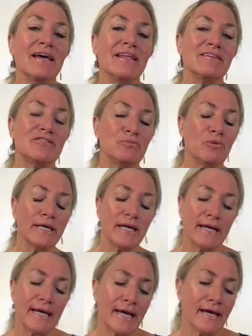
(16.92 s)
This morning,
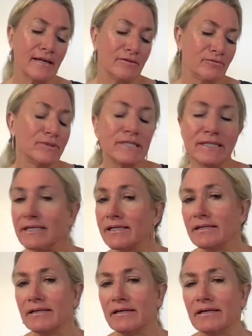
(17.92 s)
I had
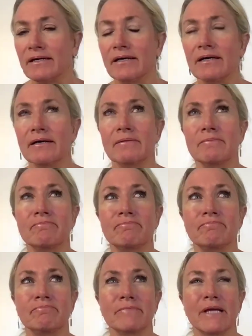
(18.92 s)
really
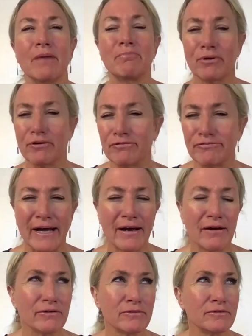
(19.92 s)
a
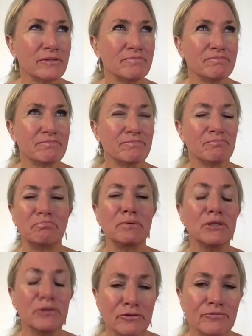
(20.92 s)
profound,
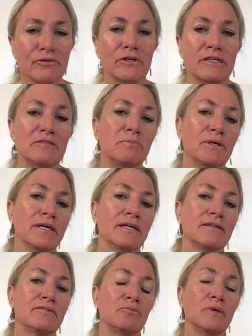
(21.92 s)
beautiful
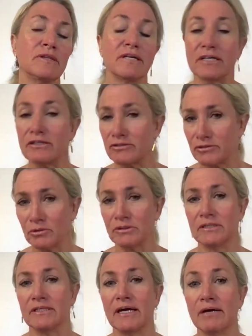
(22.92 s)
experience with a
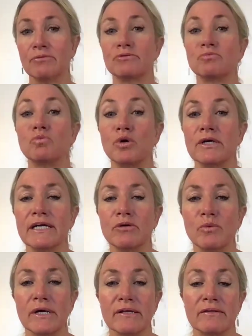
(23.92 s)
consultant I was working
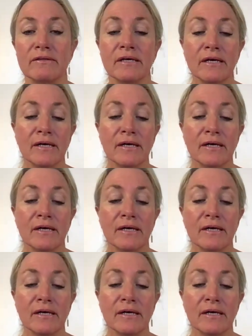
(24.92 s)
with